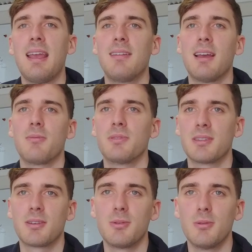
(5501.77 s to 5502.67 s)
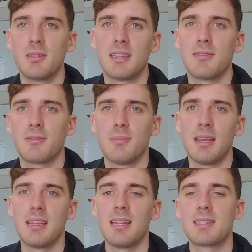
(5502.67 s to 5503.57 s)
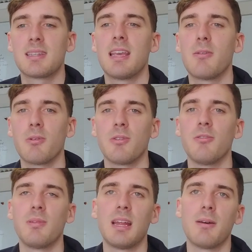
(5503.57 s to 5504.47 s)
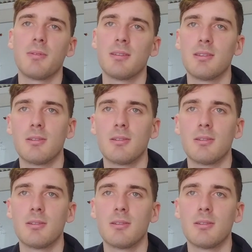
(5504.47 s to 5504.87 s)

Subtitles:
And that was the coolest thing for me. And then seeing what you've been able to